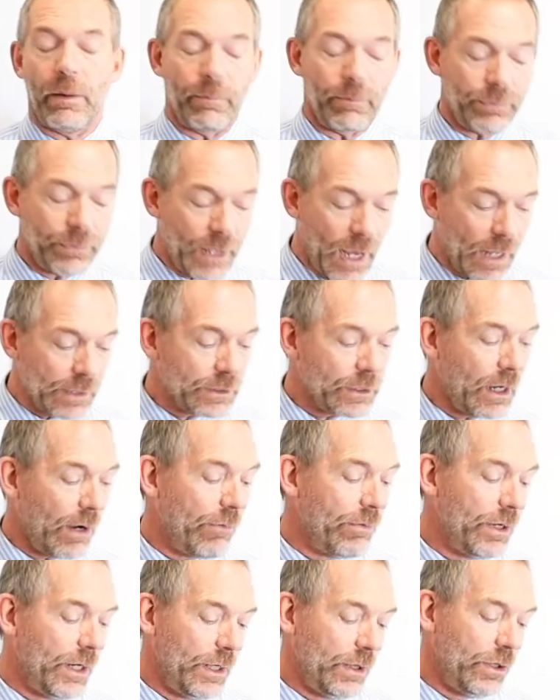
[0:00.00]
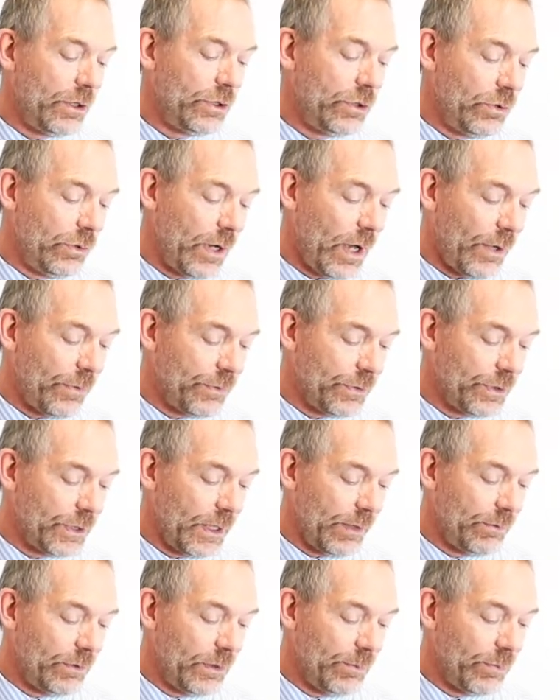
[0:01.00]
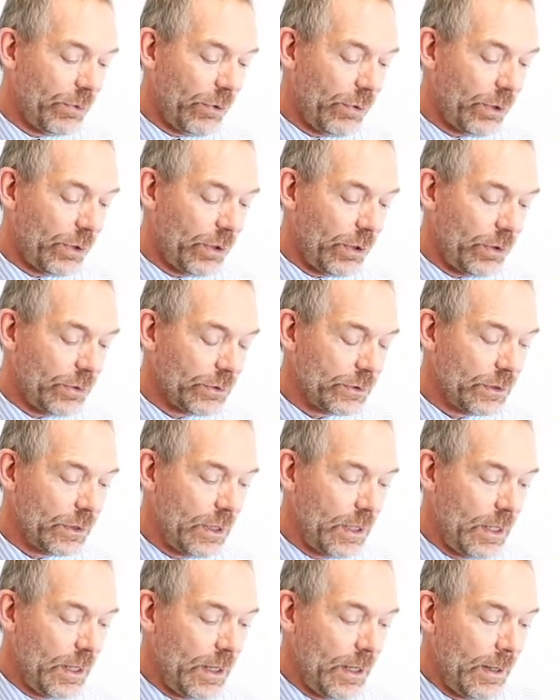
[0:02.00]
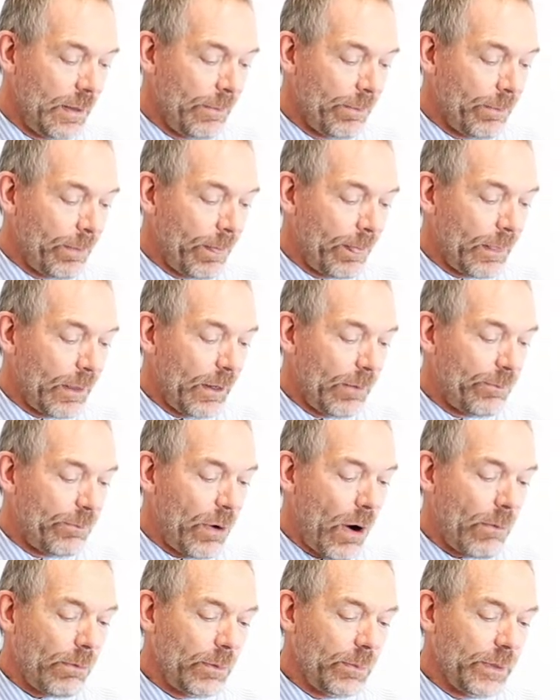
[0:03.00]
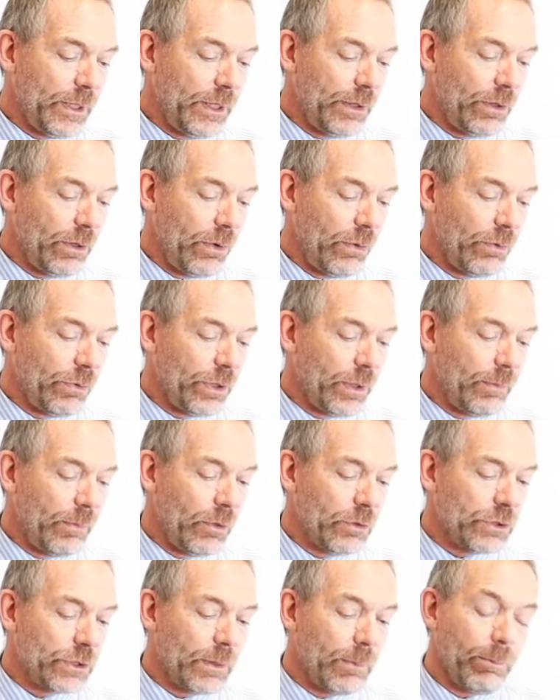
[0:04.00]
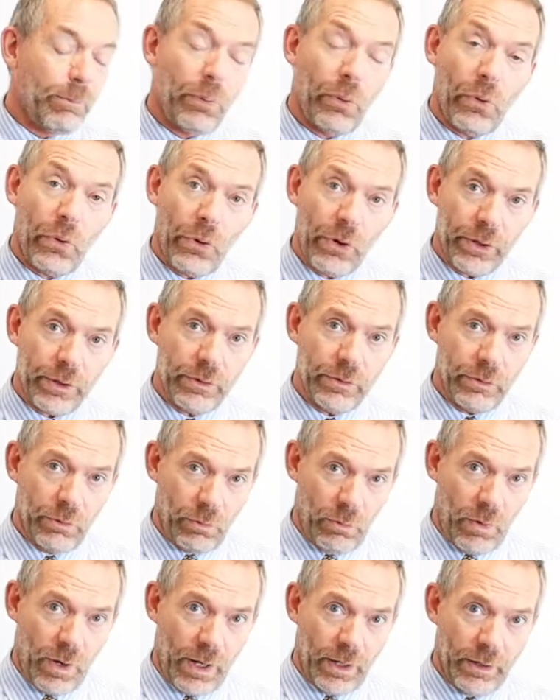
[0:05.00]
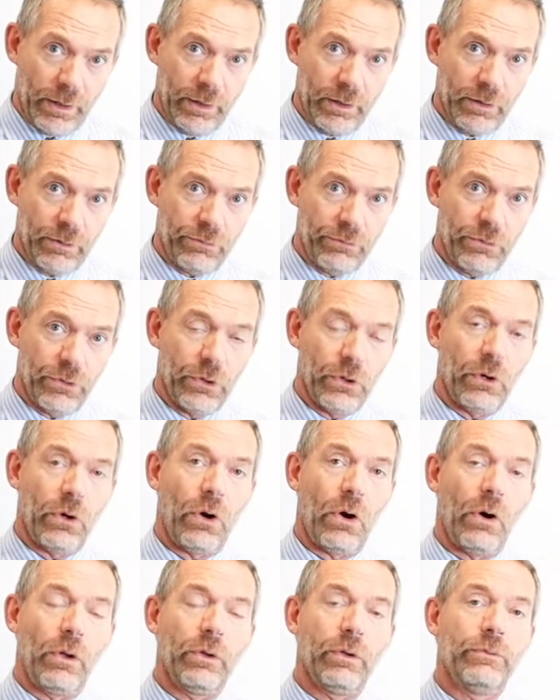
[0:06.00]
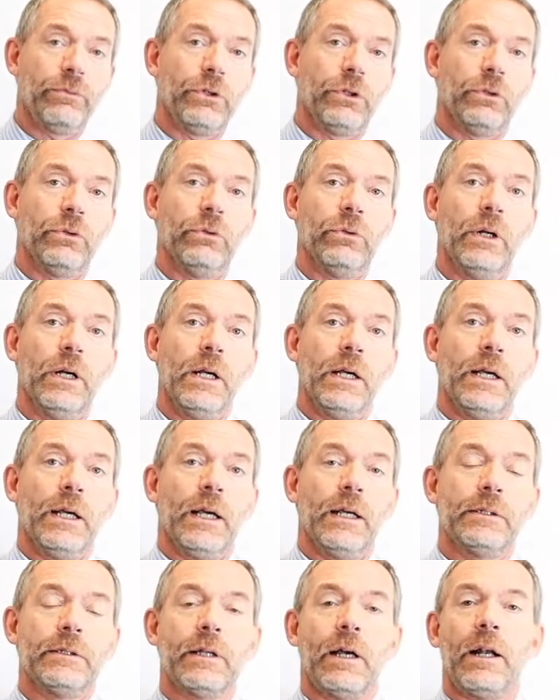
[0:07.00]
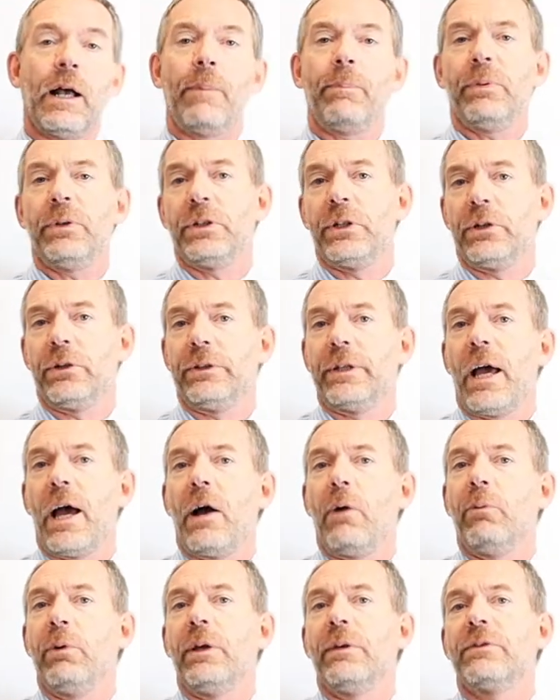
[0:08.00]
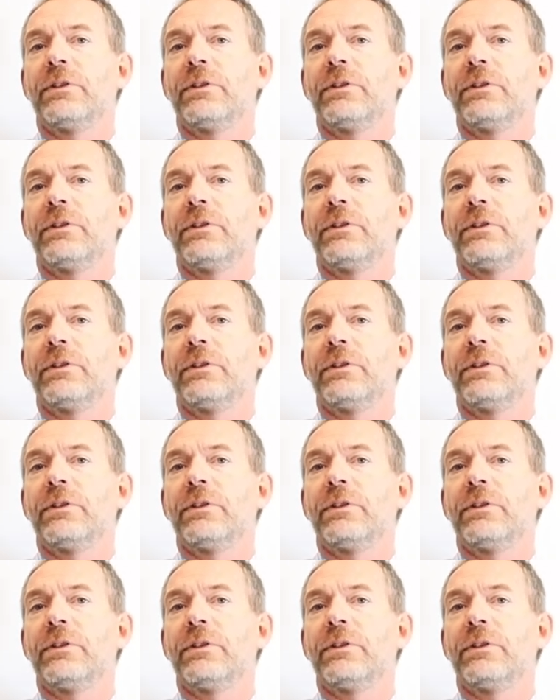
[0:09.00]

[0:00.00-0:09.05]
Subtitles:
That's covered in the new health and safety protocols. Probably, though, the most important one for all of you is that up until now we have